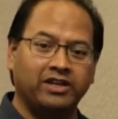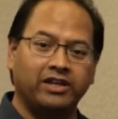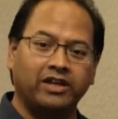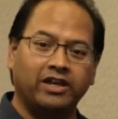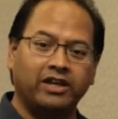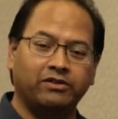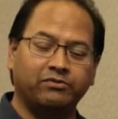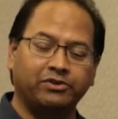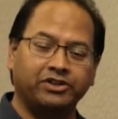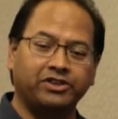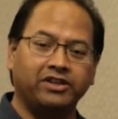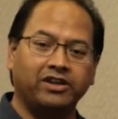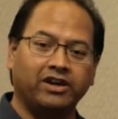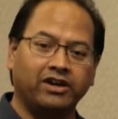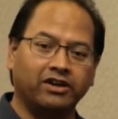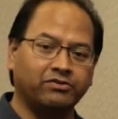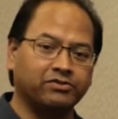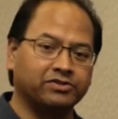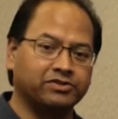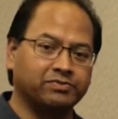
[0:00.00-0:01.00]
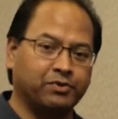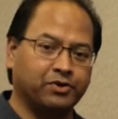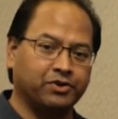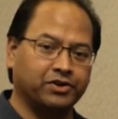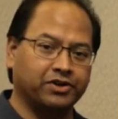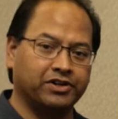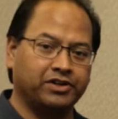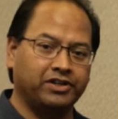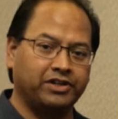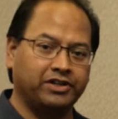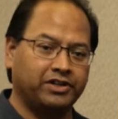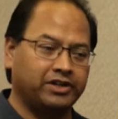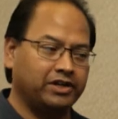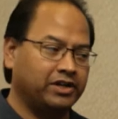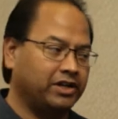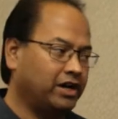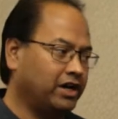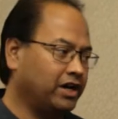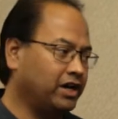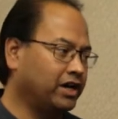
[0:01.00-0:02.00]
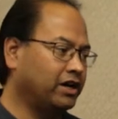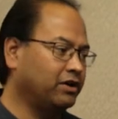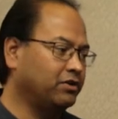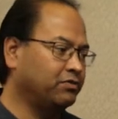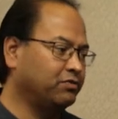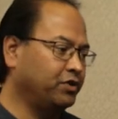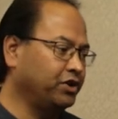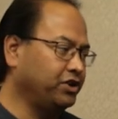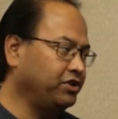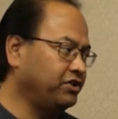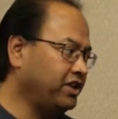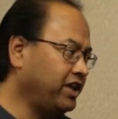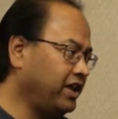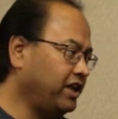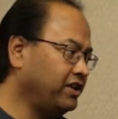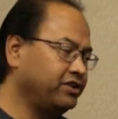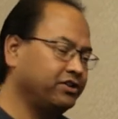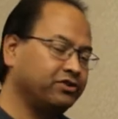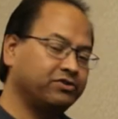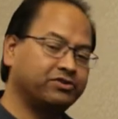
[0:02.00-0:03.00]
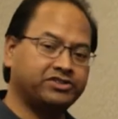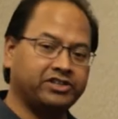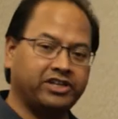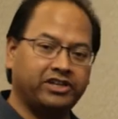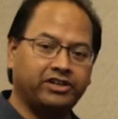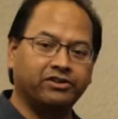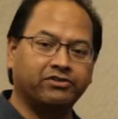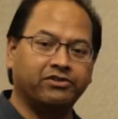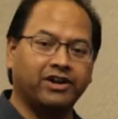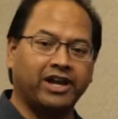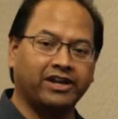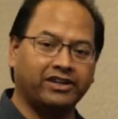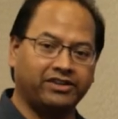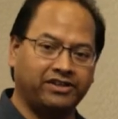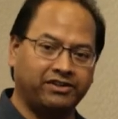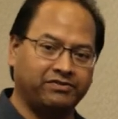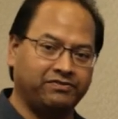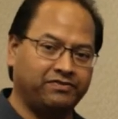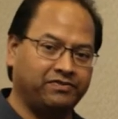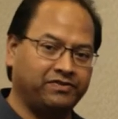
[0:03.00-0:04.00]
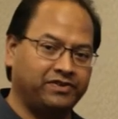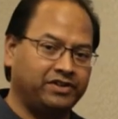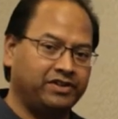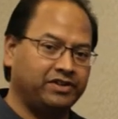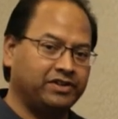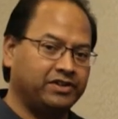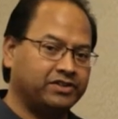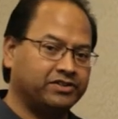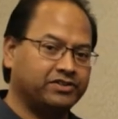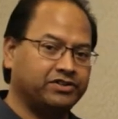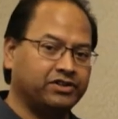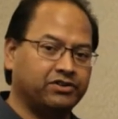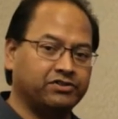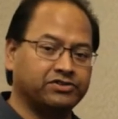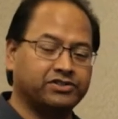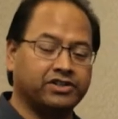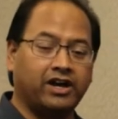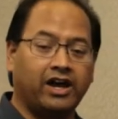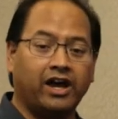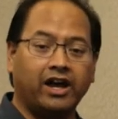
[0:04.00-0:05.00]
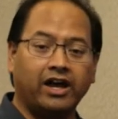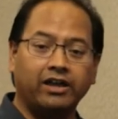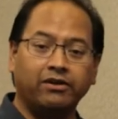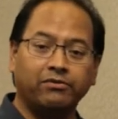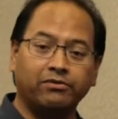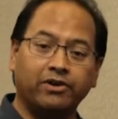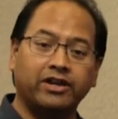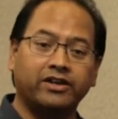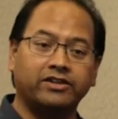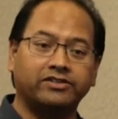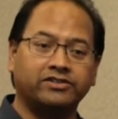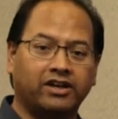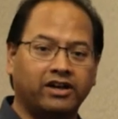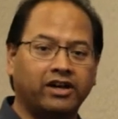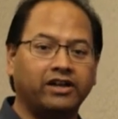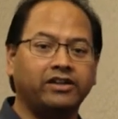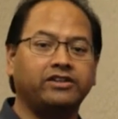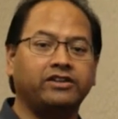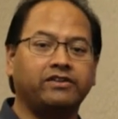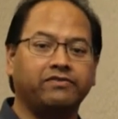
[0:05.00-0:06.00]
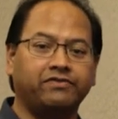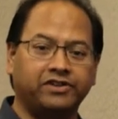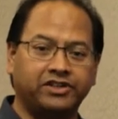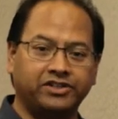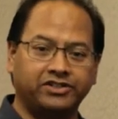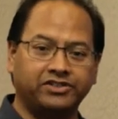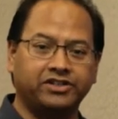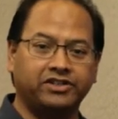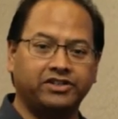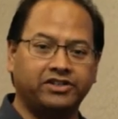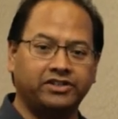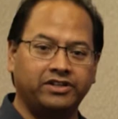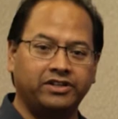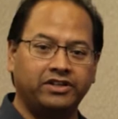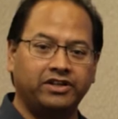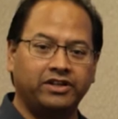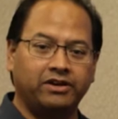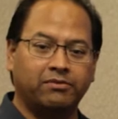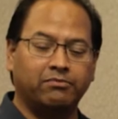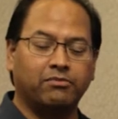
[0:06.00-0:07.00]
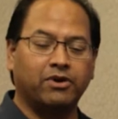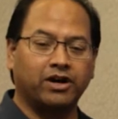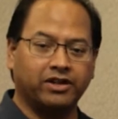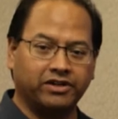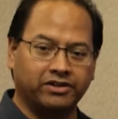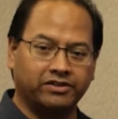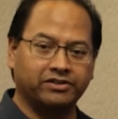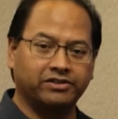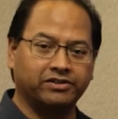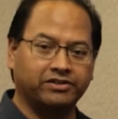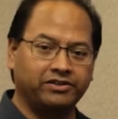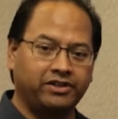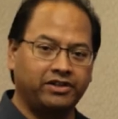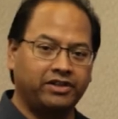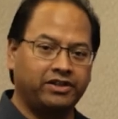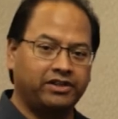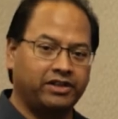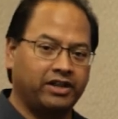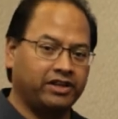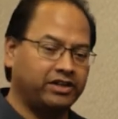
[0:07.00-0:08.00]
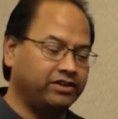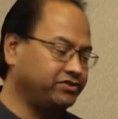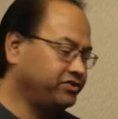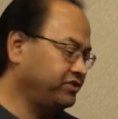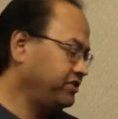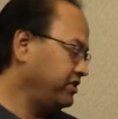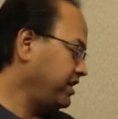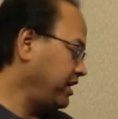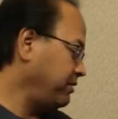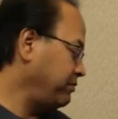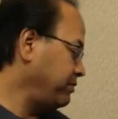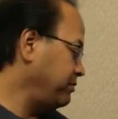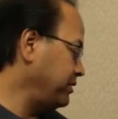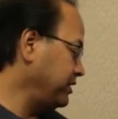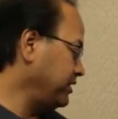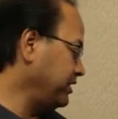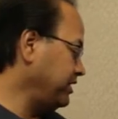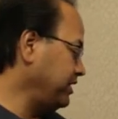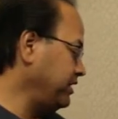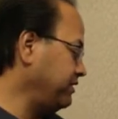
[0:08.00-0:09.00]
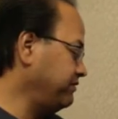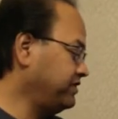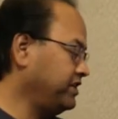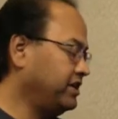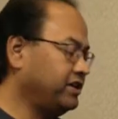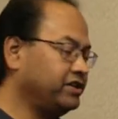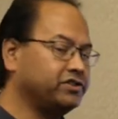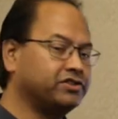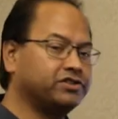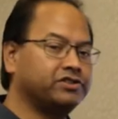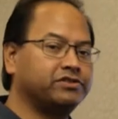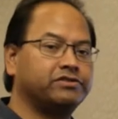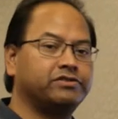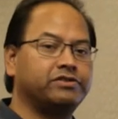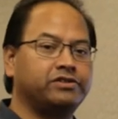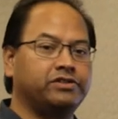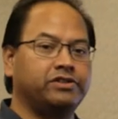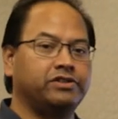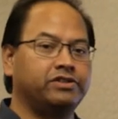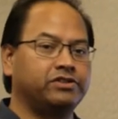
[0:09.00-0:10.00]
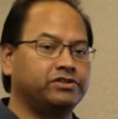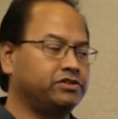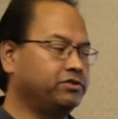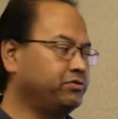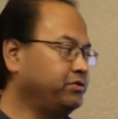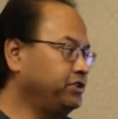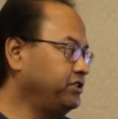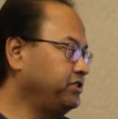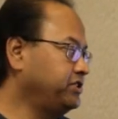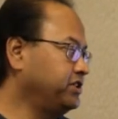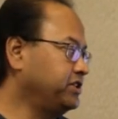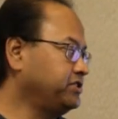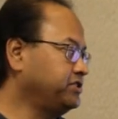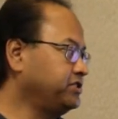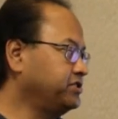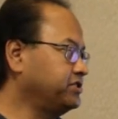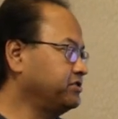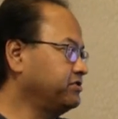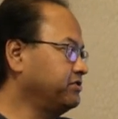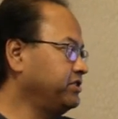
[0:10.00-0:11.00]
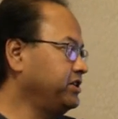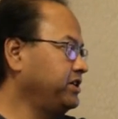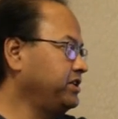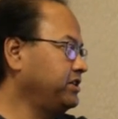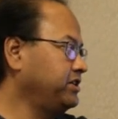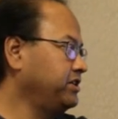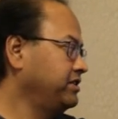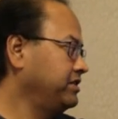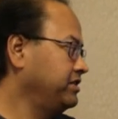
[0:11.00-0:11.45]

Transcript: And with the Aquos board, uh, what you can do, it's interactive. So it's a high res, high definition monitor that gives you the capability of touch. So when you touch the screen,